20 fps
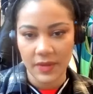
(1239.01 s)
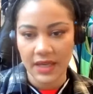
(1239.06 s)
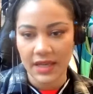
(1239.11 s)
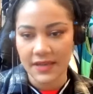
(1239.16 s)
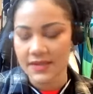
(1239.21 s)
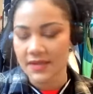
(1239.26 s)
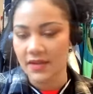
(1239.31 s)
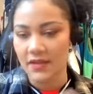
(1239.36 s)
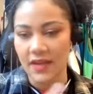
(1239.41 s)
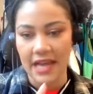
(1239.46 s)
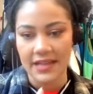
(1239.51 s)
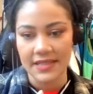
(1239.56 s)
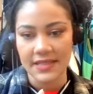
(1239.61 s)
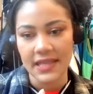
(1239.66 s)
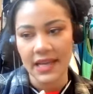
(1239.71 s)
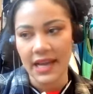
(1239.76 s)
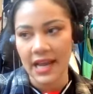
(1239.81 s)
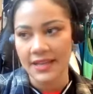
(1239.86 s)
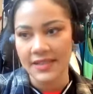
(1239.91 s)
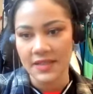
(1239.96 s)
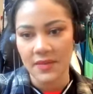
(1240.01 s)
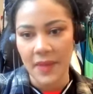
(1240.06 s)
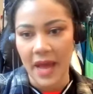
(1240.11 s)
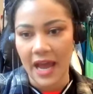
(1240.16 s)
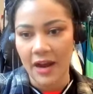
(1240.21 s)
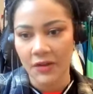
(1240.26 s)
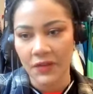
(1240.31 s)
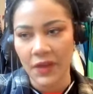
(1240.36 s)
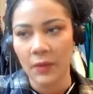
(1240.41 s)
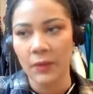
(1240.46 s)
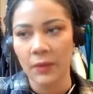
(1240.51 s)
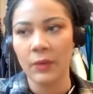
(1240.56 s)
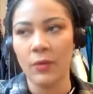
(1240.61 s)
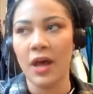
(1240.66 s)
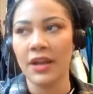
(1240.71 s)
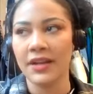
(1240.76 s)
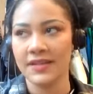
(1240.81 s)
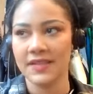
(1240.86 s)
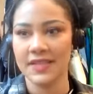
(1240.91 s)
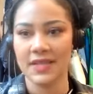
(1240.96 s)
because the last thing as a buyer that we
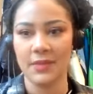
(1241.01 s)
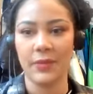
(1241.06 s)
want is